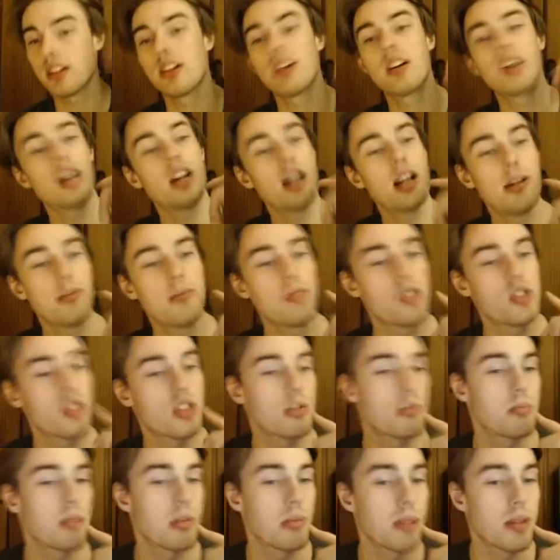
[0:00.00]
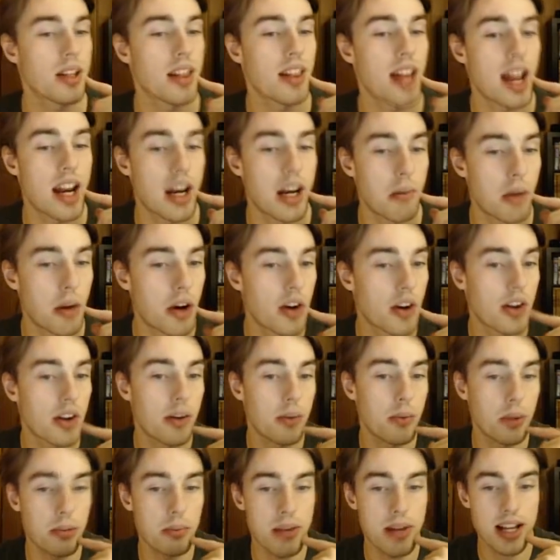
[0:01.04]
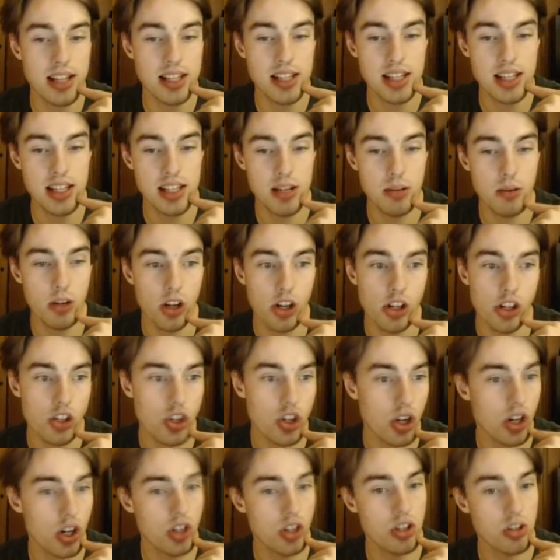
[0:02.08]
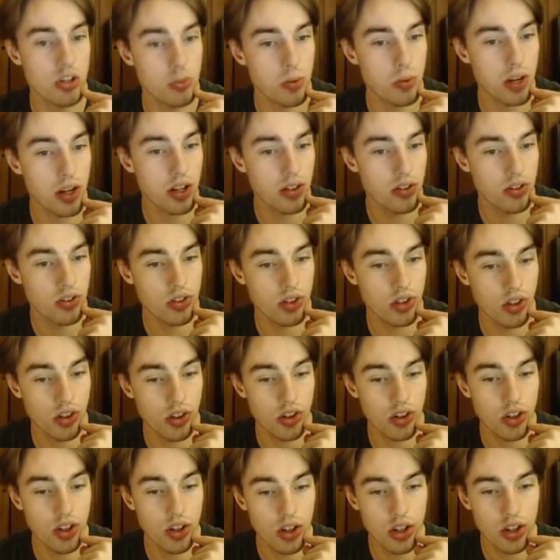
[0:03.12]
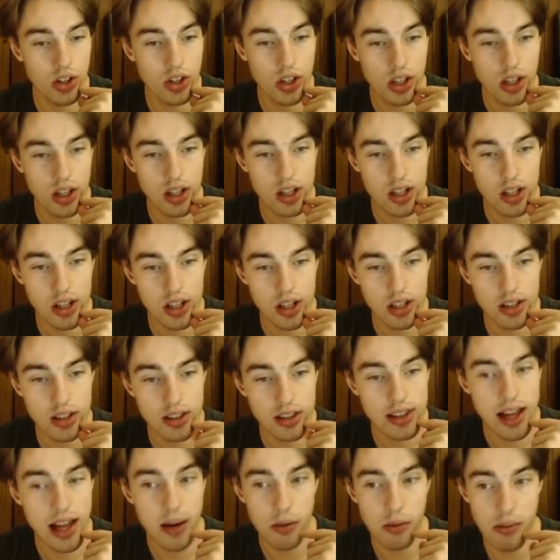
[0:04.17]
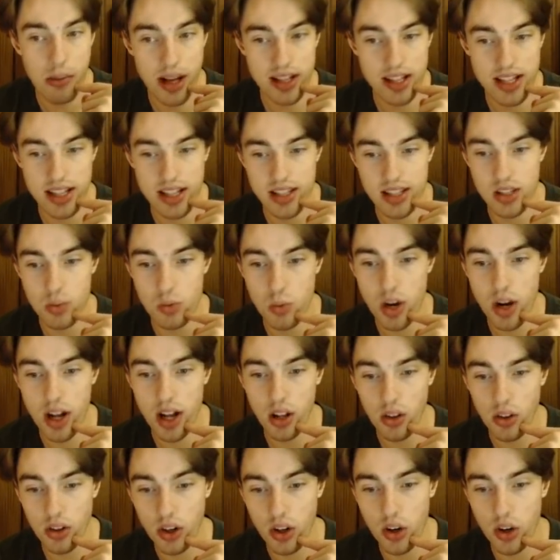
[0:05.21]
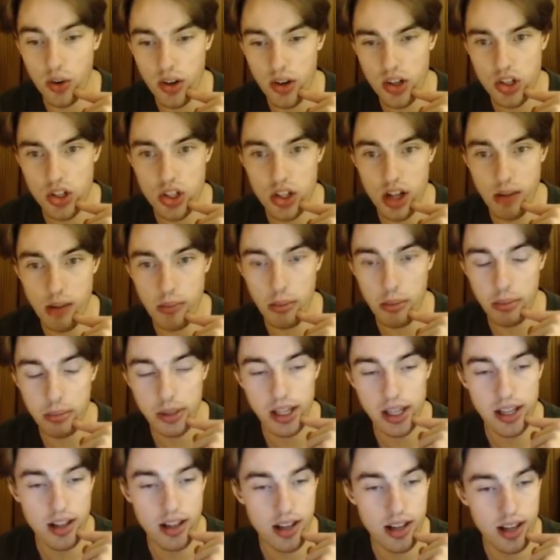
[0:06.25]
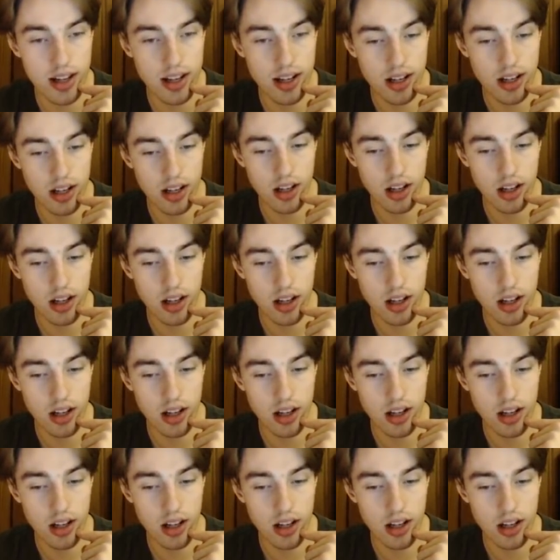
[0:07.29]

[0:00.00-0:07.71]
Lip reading: So probably Latin America would make sense here. We got a church as well, so that would make sense as well. Orange number plate here.